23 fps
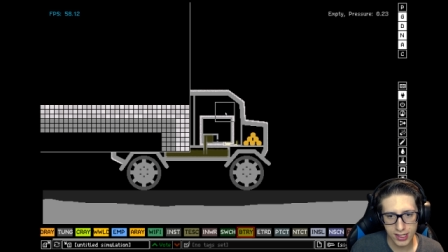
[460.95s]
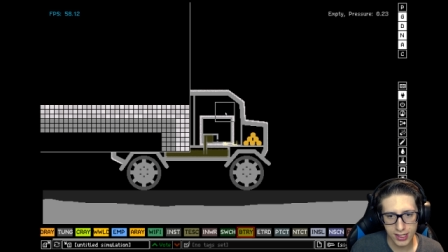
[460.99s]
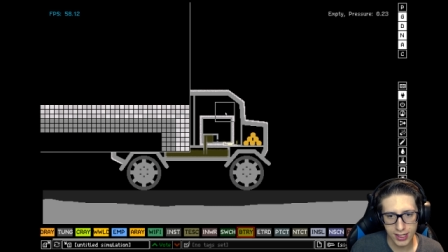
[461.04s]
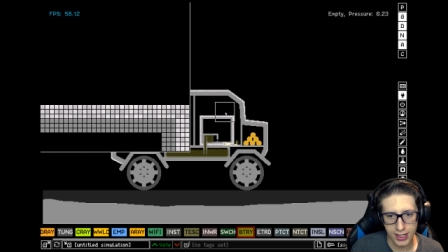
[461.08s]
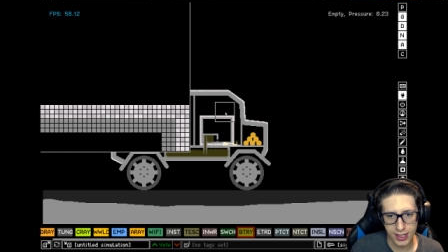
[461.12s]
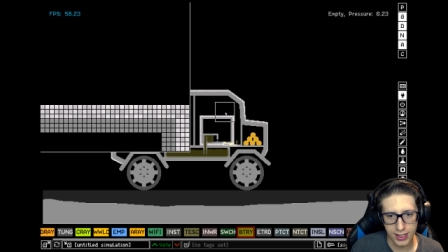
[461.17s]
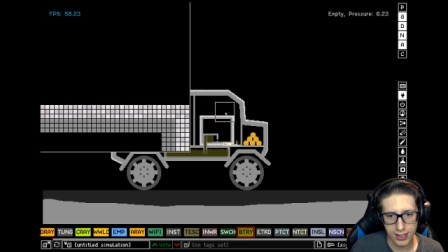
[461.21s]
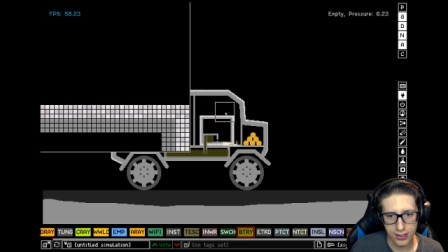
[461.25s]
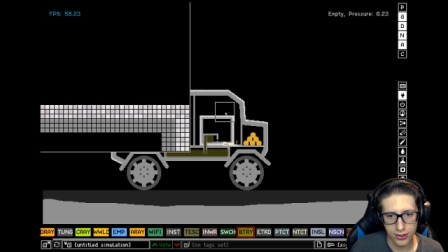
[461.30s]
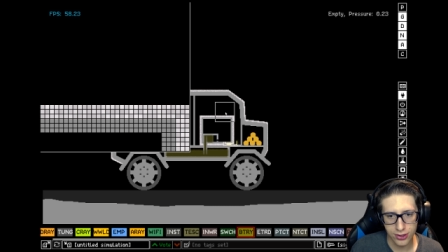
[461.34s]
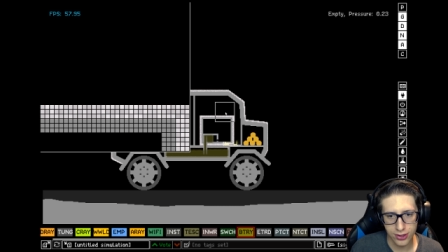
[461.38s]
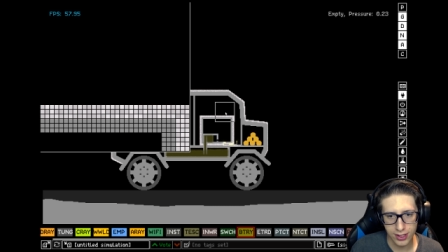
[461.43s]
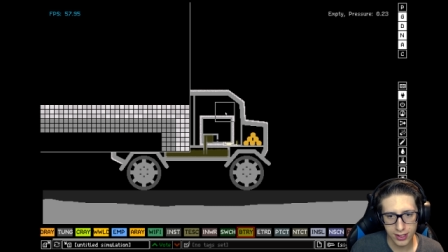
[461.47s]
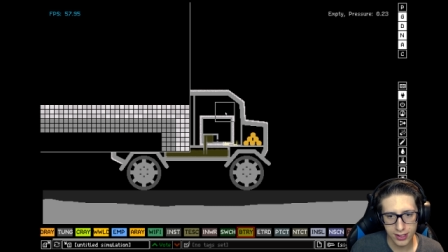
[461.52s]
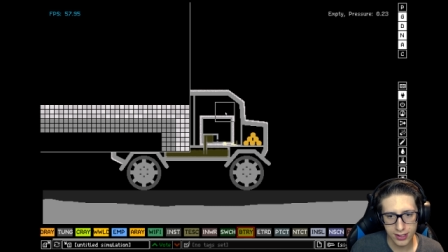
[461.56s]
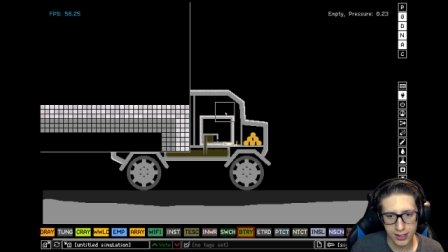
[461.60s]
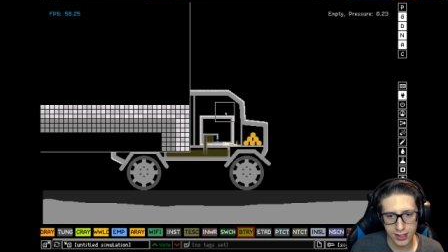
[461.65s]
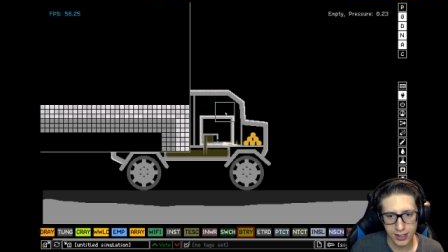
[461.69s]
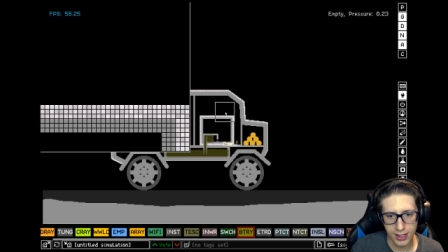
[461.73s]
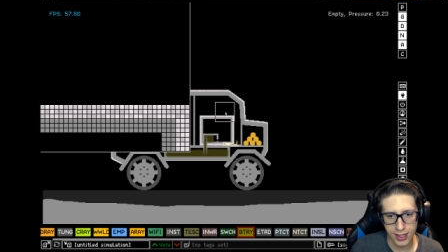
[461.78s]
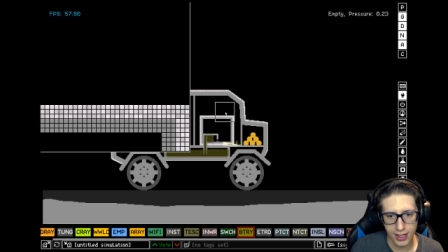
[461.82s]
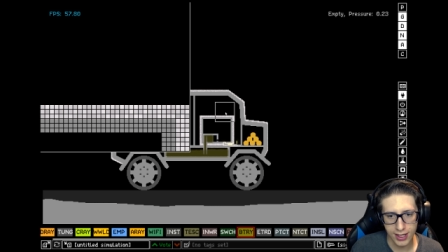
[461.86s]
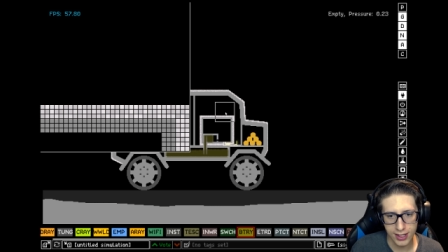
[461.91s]
I think
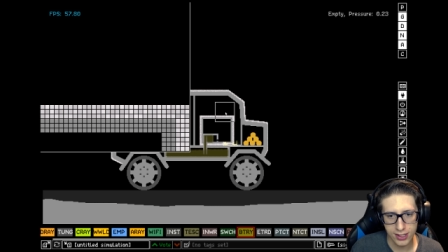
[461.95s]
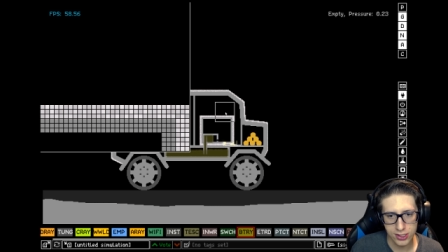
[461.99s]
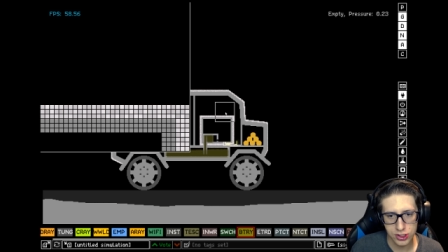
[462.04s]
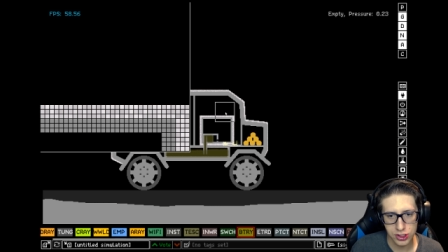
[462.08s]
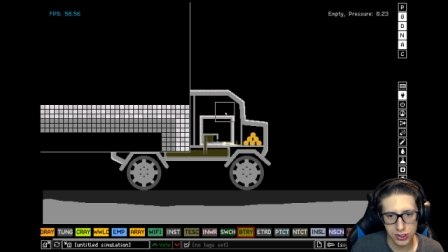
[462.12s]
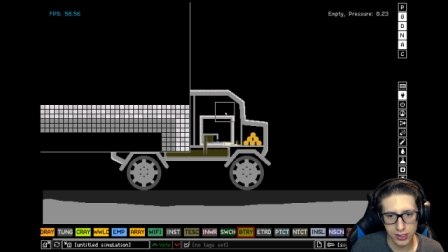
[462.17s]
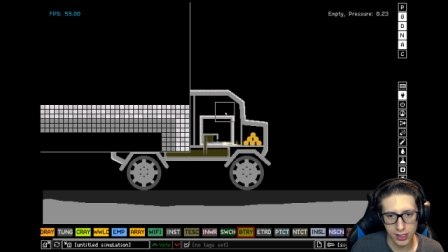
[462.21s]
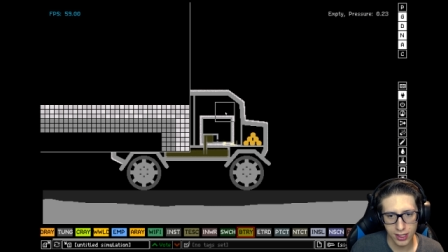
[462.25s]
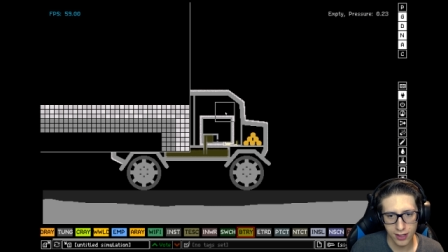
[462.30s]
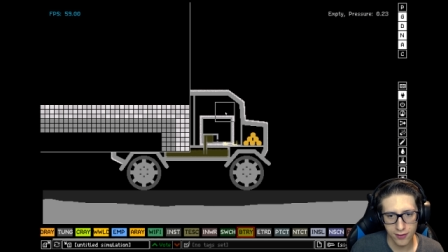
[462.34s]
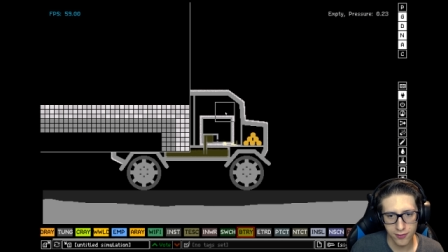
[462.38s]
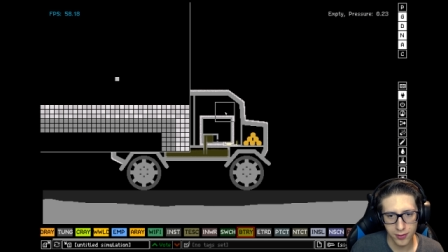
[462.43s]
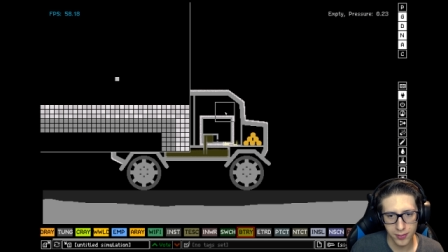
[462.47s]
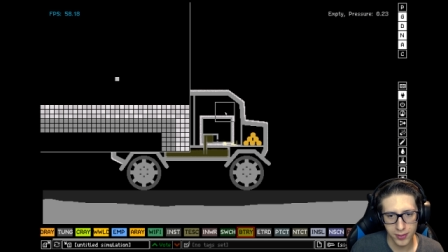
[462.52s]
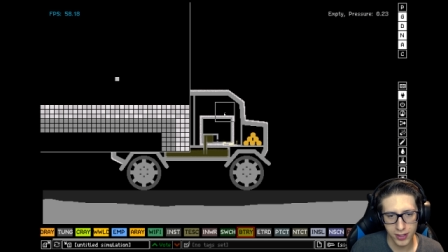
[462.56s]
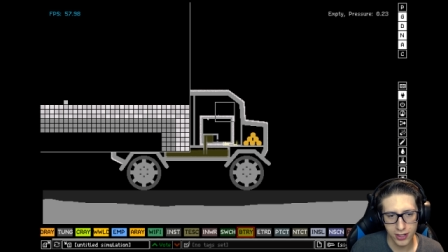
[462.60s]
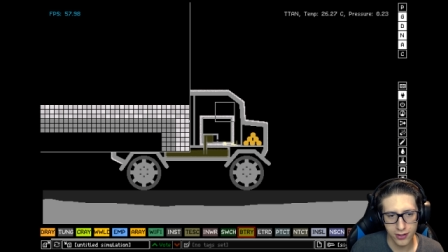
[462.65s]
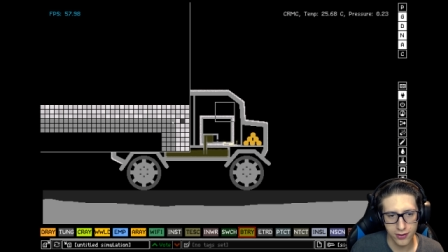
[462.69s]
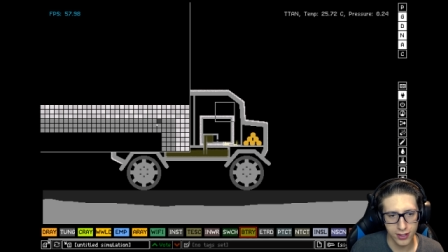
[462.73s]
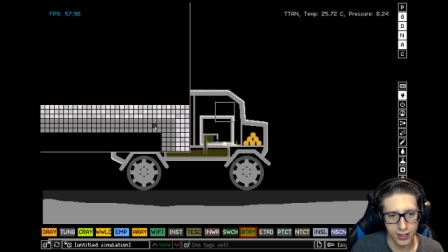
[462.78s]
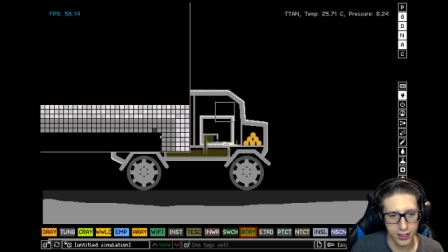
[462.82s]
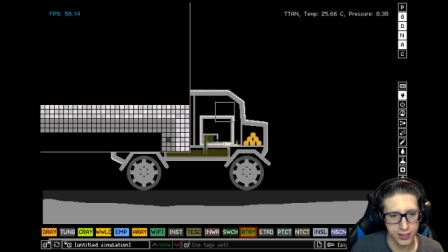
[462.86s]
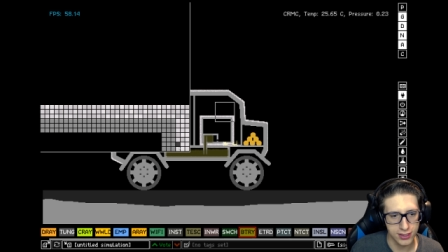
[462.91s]
I actually have a
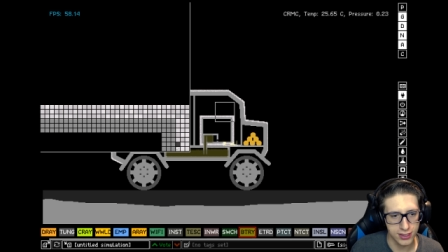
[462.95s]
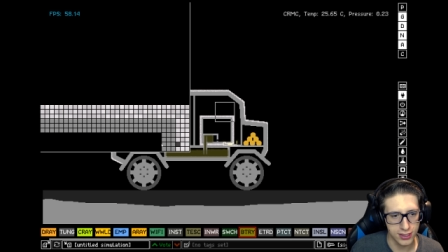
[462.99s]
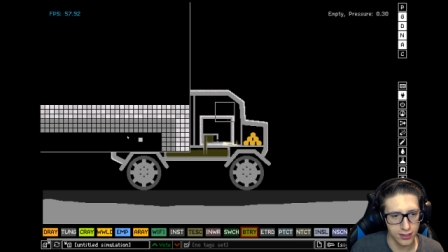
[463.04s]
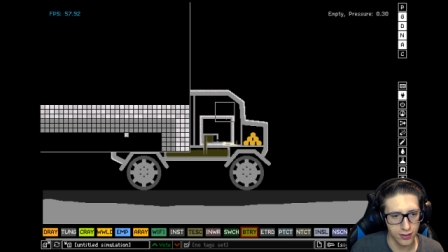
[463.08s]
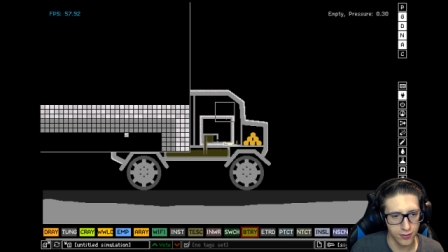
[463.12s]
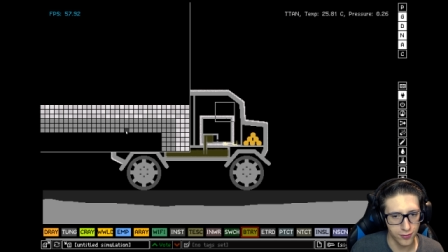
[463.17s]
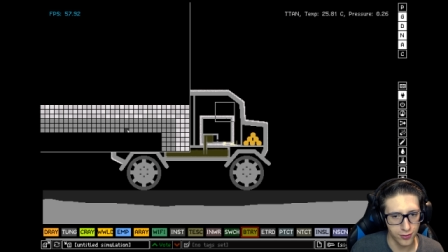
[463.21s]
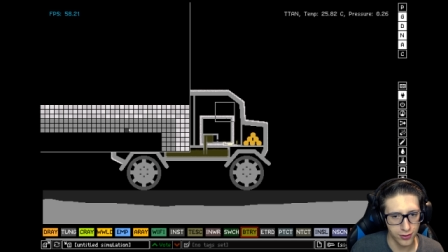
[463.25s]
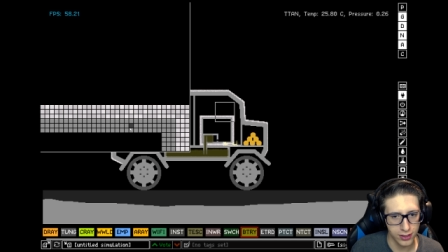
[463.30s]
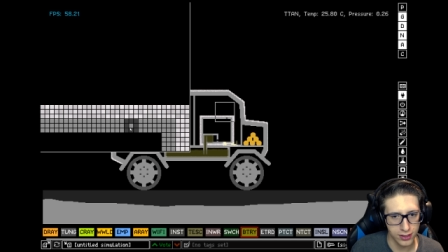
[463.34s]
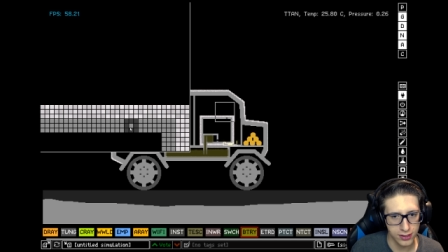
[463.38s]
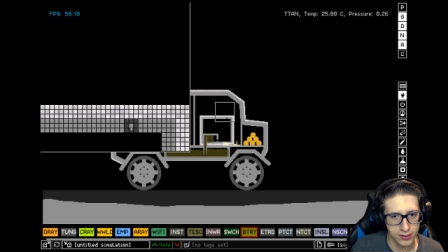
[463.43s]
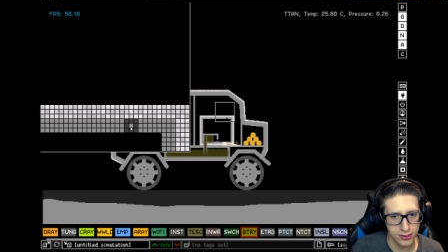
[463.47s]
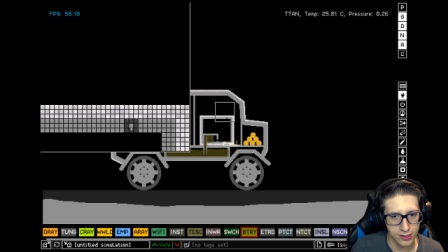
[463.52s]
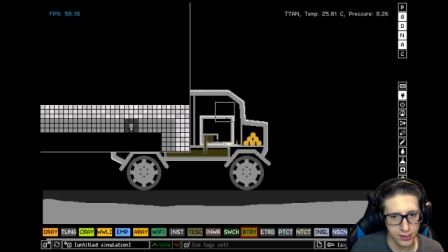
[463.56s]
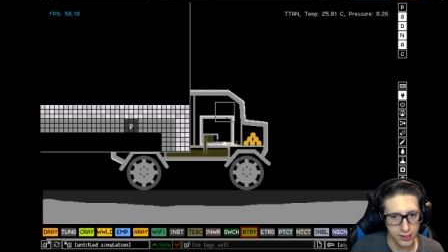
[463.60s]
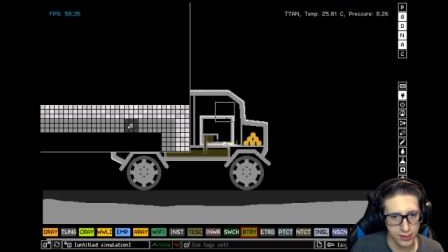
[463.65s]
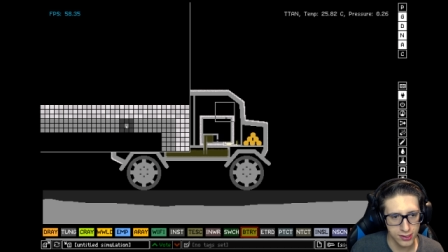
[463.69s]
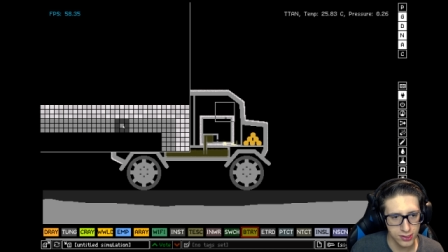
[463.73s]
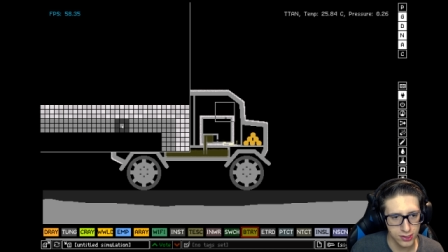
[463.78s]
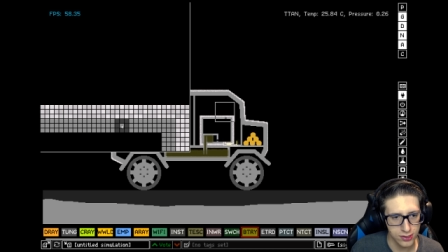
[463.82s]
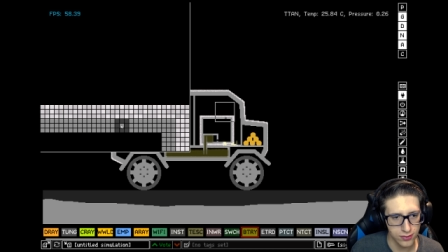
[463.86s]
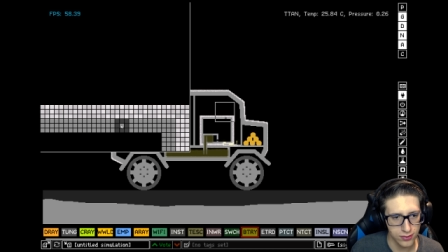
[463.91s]
better idea for
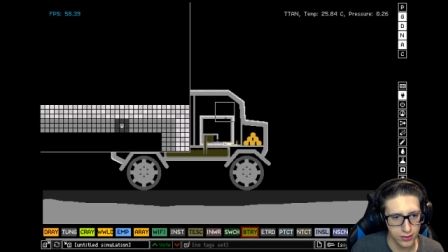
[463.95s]
exhaust.